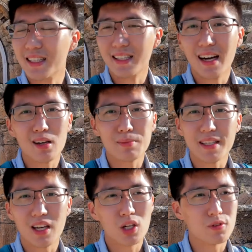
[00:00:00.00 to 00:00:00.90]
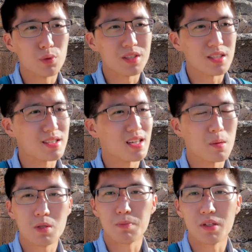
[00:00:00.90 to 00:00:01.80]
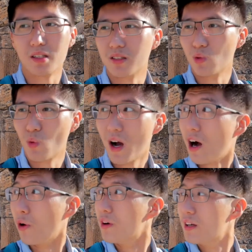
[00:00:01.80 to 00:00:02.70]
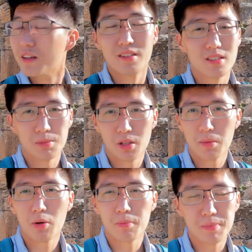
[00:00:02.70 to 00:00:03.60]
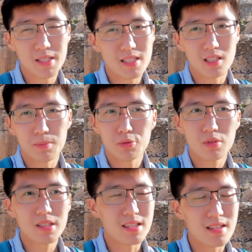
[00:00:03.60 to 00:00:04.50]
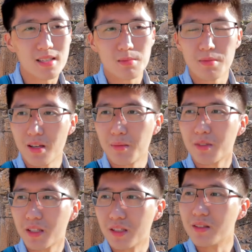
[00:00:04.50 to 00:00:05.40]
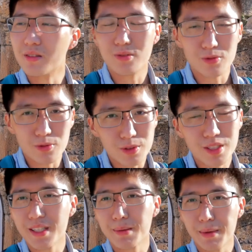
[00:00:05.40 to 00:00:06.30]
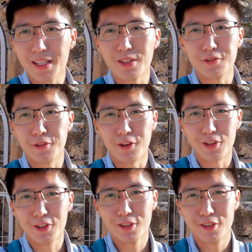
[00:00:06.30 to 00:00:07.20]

You gotta be careful with the steps because wow, some of them are a bit slippery and some of them can really make you fall.